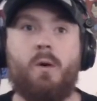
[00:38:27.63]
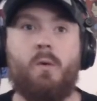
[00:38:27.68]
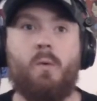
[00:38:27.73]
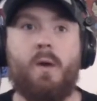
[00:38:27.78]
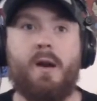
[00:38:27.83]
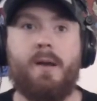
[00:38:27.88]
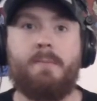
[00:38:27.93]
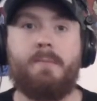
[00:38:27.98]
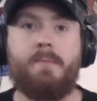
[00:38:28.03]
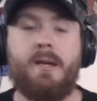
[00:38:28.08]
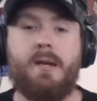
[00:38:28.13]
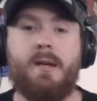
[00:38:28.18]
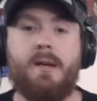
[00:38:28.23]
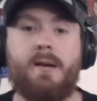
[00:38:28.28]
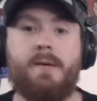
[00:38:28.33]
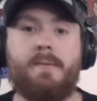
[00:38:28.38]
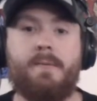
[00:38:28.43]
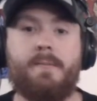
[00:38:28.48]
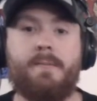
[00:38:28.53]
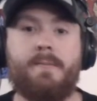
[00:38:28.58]
want to be,
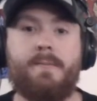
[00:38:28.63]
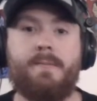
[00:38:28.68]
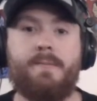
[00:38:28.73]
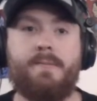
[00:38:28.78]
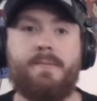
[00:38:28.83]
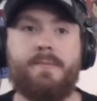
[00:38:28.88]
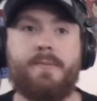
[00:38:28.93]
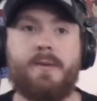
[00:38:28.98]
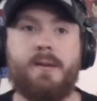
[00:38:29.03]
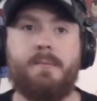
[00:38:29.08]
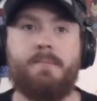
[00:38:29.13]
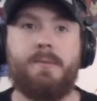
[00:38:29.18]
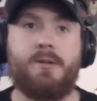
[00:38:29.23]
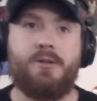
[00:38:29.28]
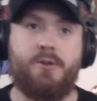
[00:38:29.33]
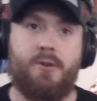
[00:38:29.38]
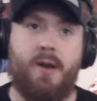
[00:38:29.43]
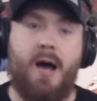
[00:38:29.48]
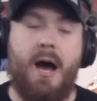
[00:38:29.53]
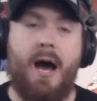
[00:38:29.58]
but
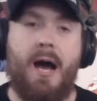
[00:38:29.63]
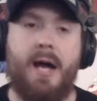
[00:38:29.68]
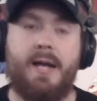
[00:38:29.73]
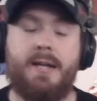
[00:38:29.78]
you're not.